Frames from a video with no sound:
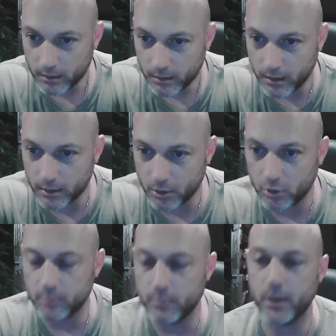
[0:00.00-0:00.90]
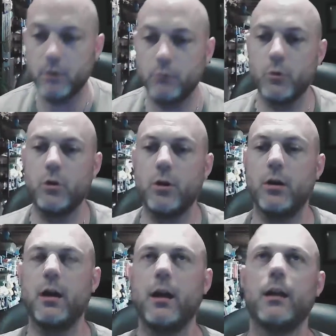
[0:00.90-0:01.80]
Get the good barrel
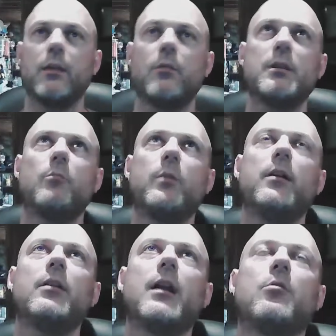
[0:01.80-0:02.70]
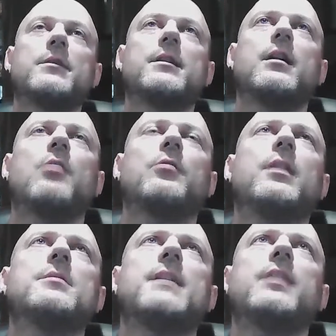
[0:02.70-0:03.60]
Ruger. There was a weird. I don't think it
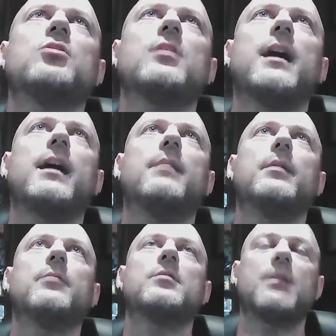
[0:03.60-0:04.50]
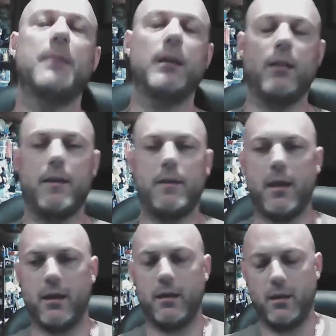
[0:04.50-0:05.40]
was H&K, but it was something like
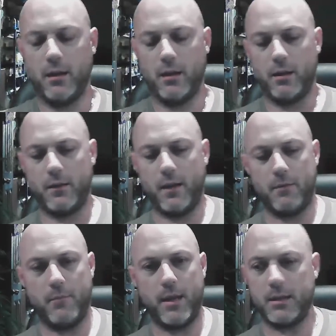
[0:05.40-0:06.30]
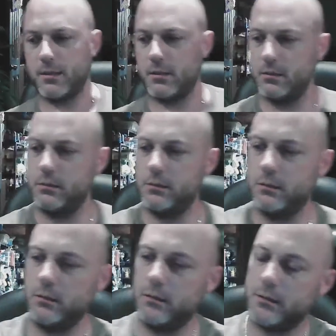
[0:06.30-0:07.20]
that. That makes.
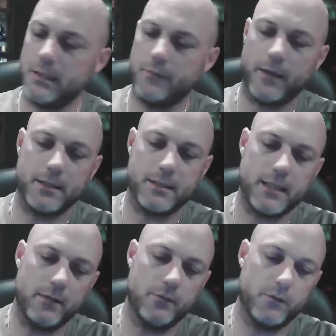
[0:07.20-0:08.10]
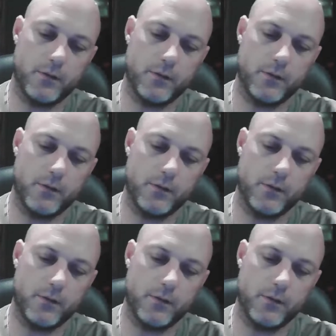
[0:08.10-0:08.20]
See if I can save.